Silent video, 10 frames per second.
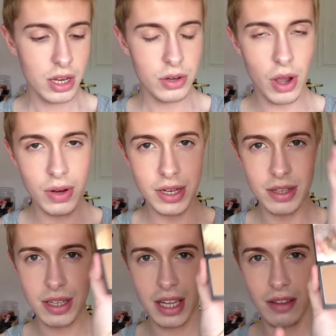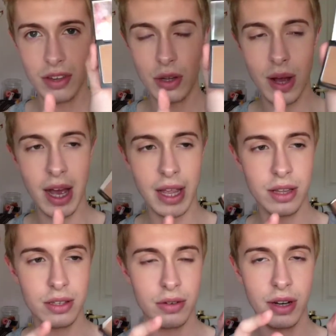Not only does it give you
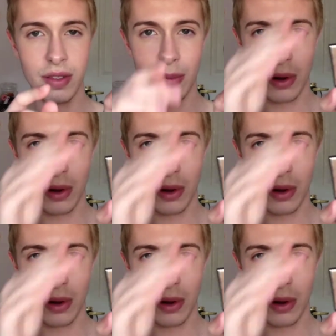a, sorry if that